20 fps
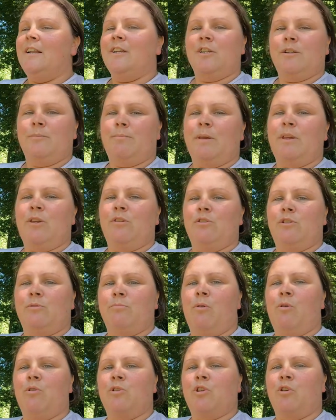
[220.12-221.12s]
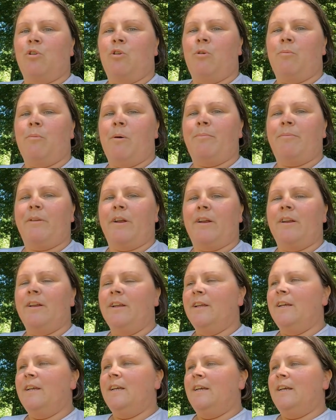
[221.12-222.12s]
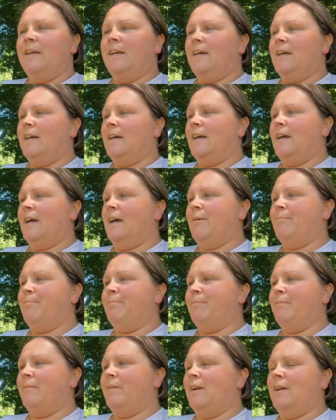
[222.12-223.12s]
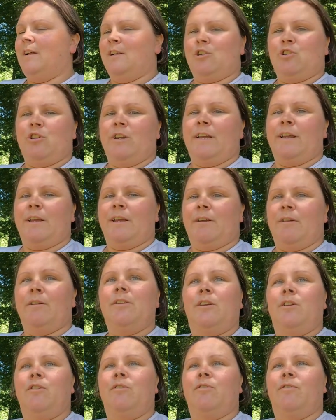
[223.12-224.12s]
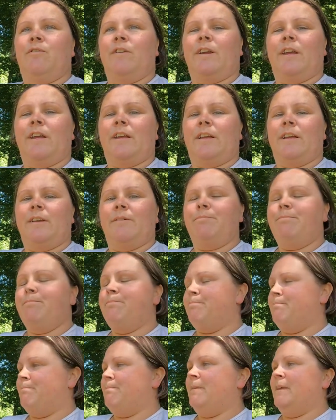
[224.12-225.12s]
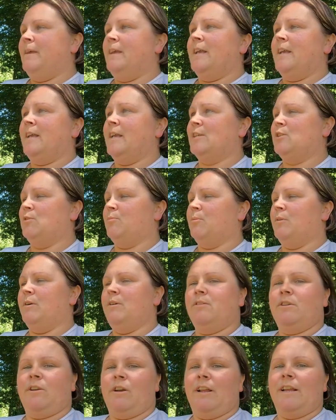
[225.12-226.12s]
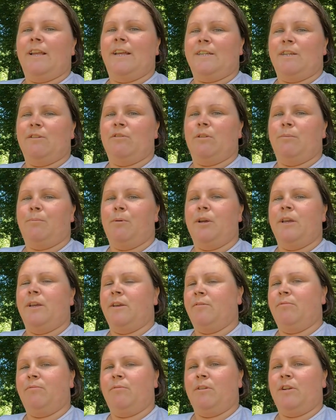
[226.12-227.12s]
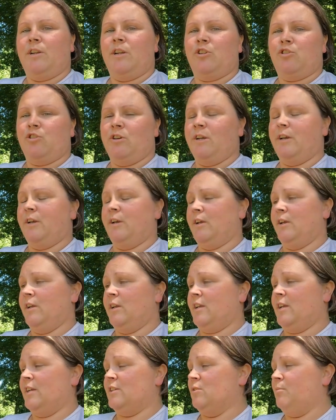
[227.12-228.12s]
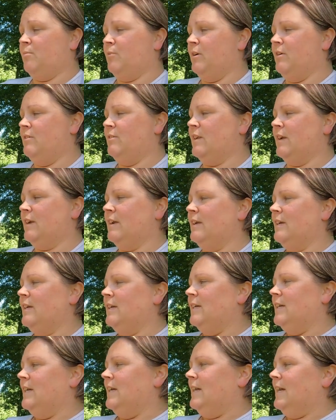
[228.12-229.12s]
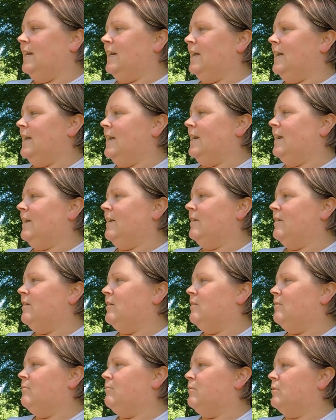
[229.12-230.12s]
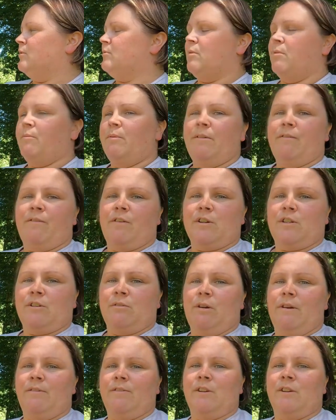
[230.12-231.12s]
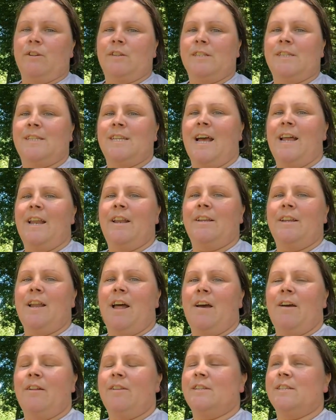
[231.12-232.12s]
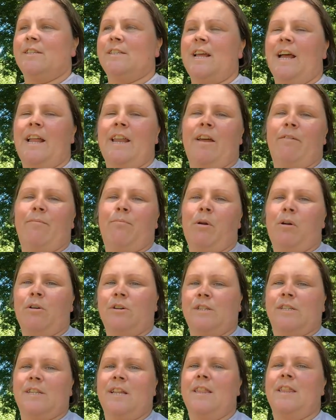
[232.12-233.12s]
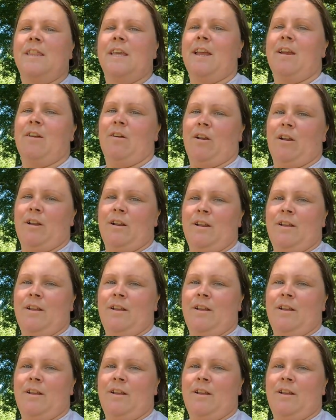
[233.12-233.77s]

There's a big, huge motorhome up there. Um, I'll try and, you know, if I could get up around there, I'll get out the bike and try and get up around there. Uh, but when we first arrived here, the sat the sat nav brought us in there.